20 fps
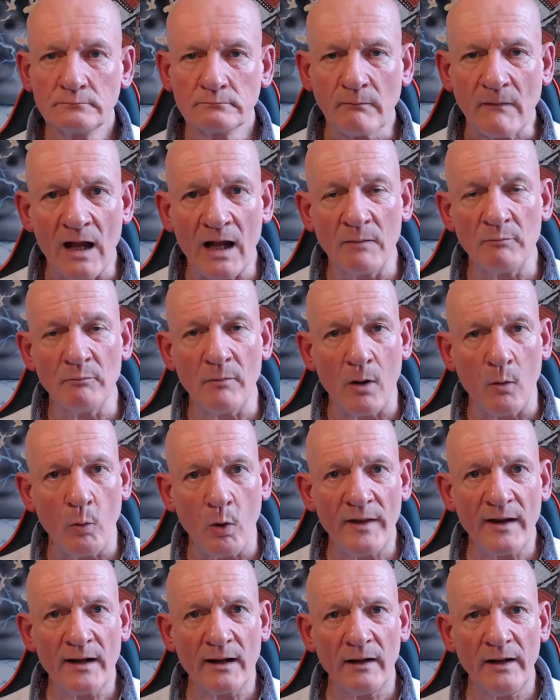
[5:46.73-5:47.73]
And what
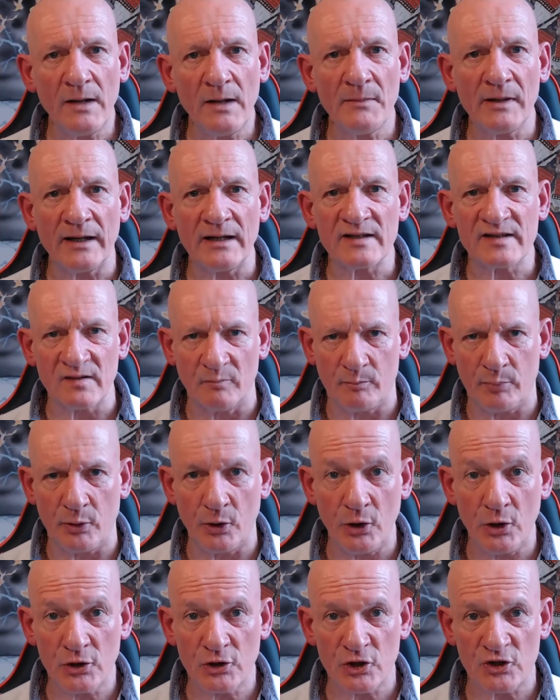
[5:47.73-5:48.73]
they're claiming is they
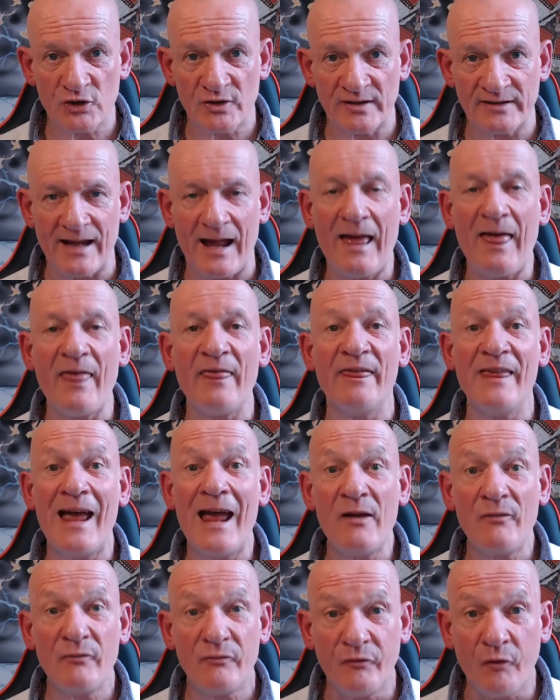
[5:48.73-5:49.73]
purchased the debt.
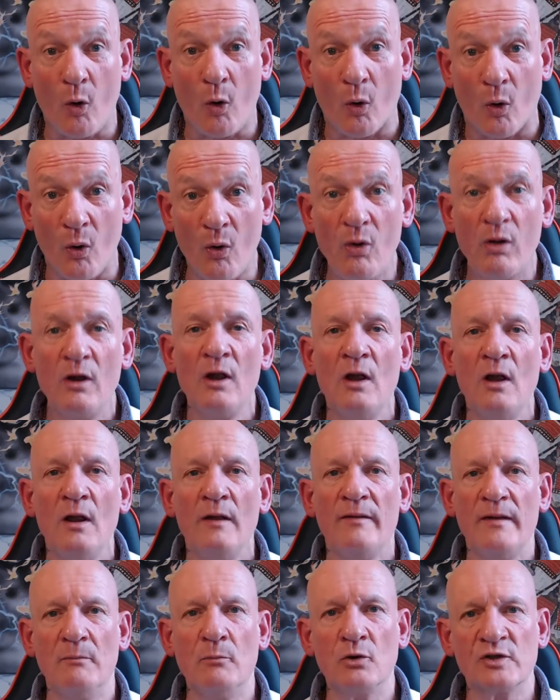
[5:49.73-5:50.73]
Therefore, they
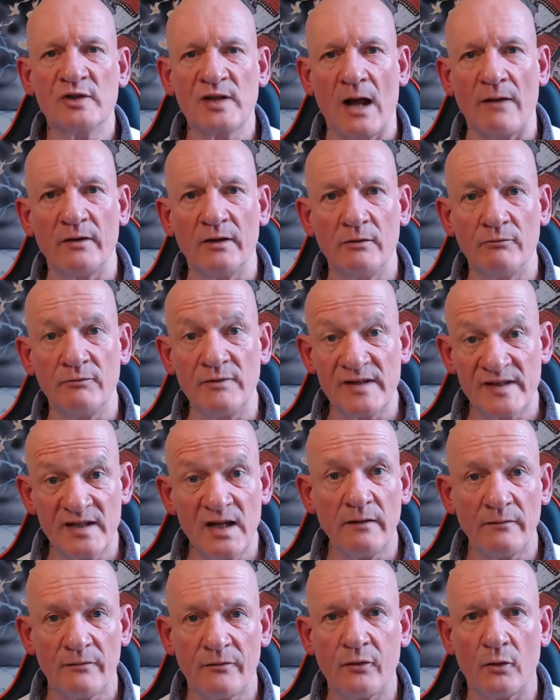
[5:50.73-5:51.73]
must have a
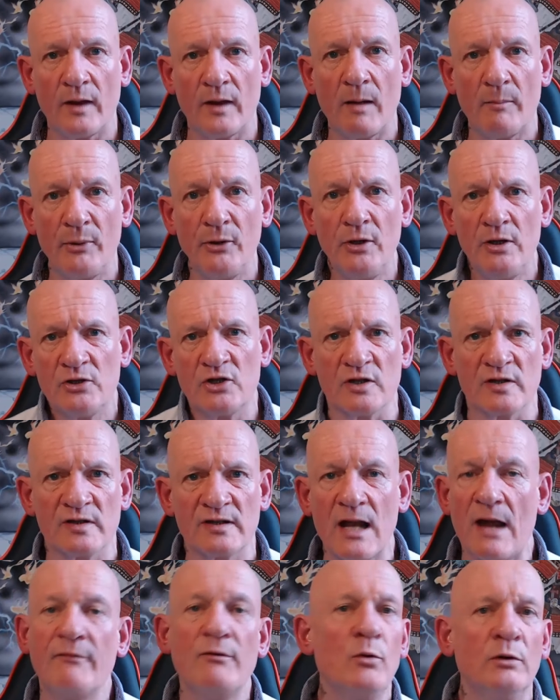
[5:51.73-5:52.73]
receipt for that purchase.
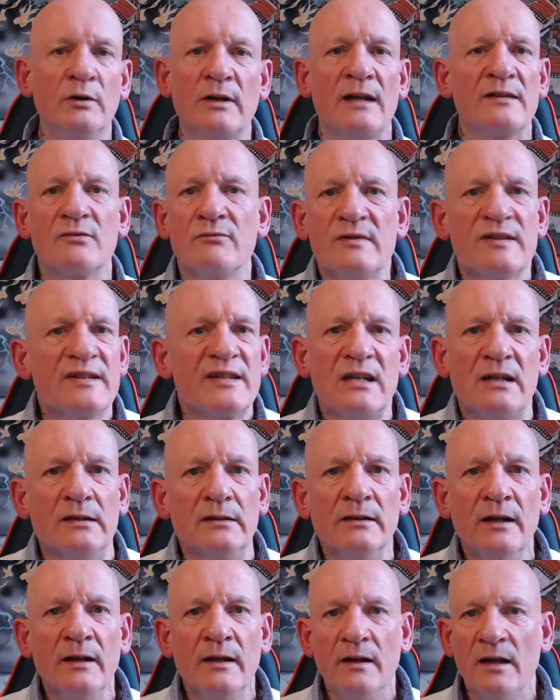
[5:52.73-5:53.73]
Everyone gets a receipt.
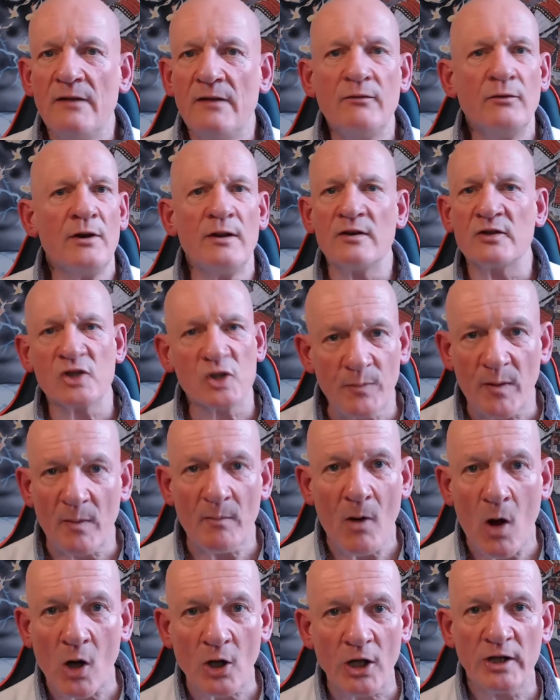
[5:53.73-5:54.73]
Even at the
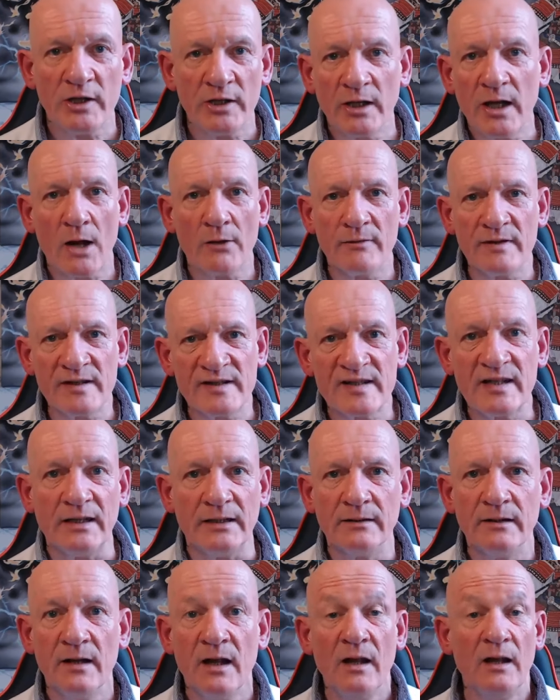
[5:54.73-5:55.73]
supermarket, you get a receipt.
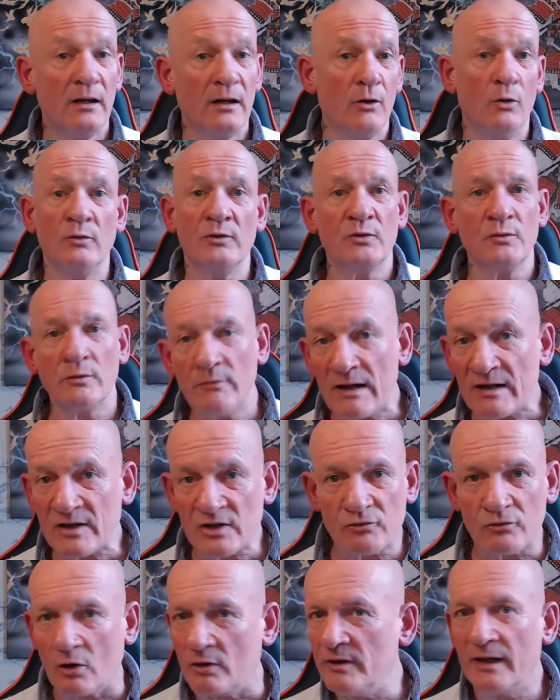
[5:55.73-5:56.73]
You go into a
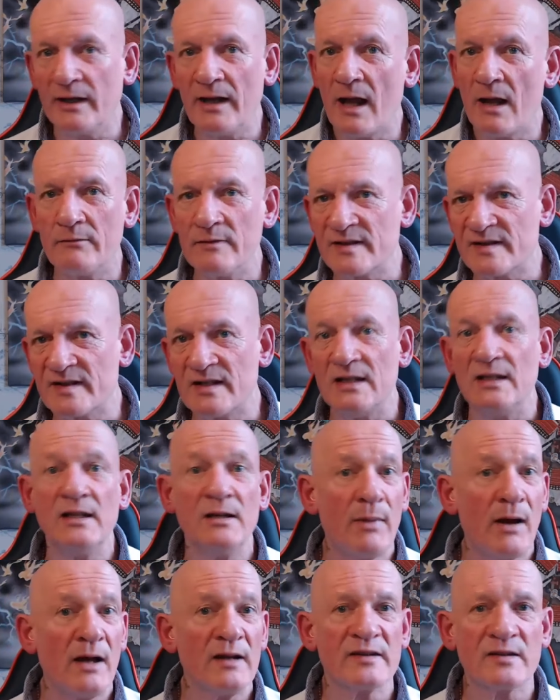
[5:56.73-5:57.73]
restaurant, you get a receipt. You
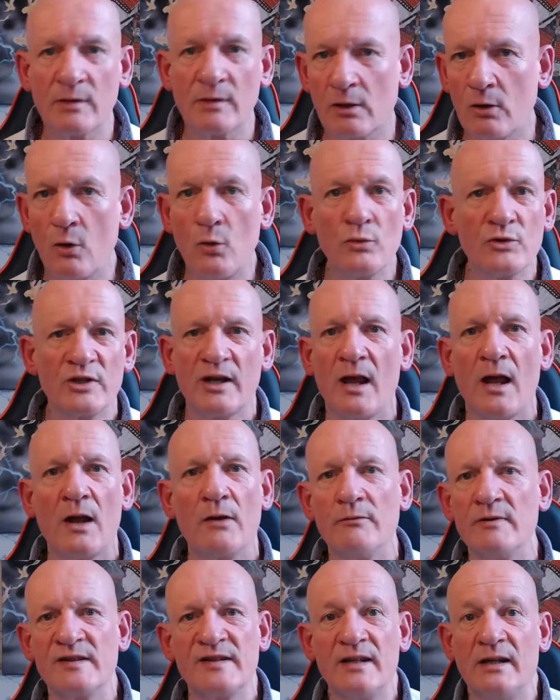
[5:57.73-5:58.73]
buy some clothes, you get a
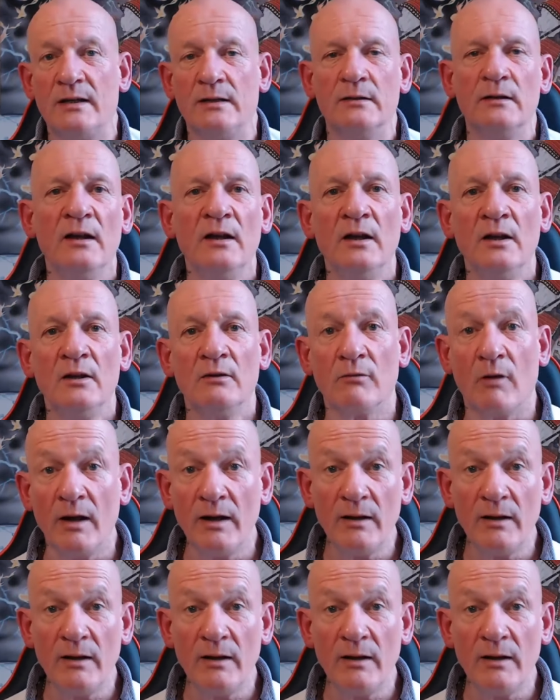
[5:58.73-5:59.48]
receipt, right?